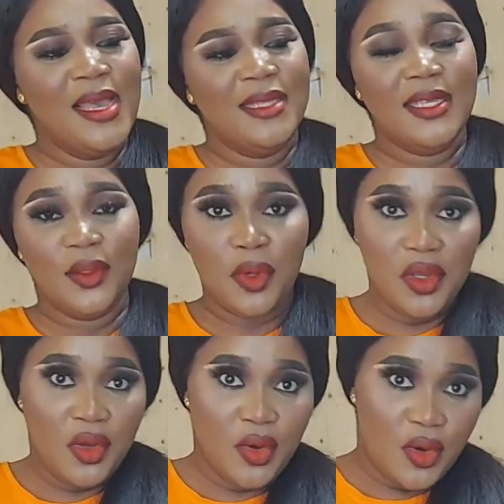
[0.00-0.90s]
This one
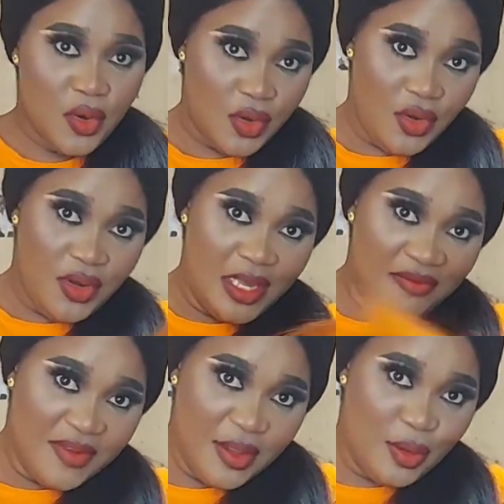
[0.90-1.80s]
your hair
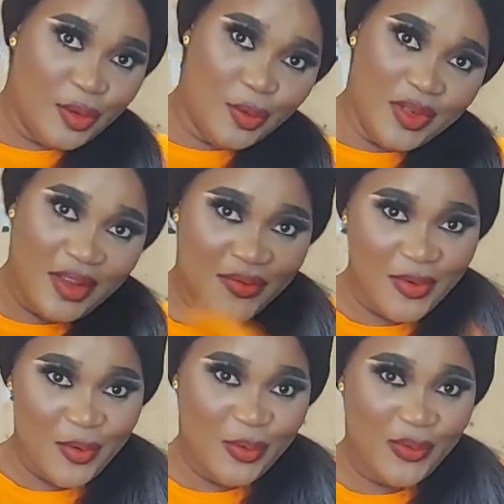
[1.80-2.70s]
vendors will sell for
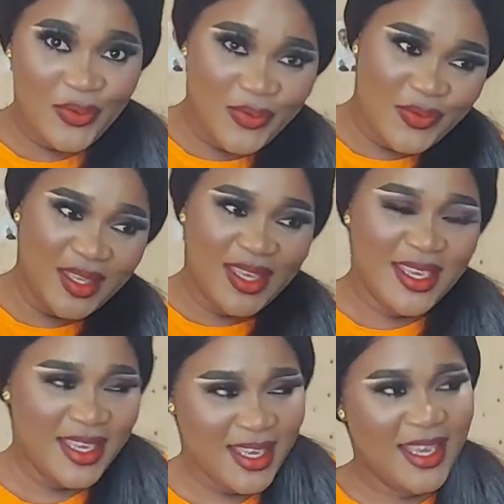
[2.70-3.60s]
you
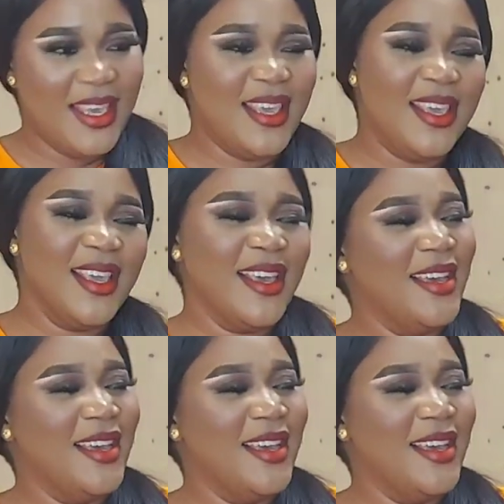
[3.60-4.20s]
$250.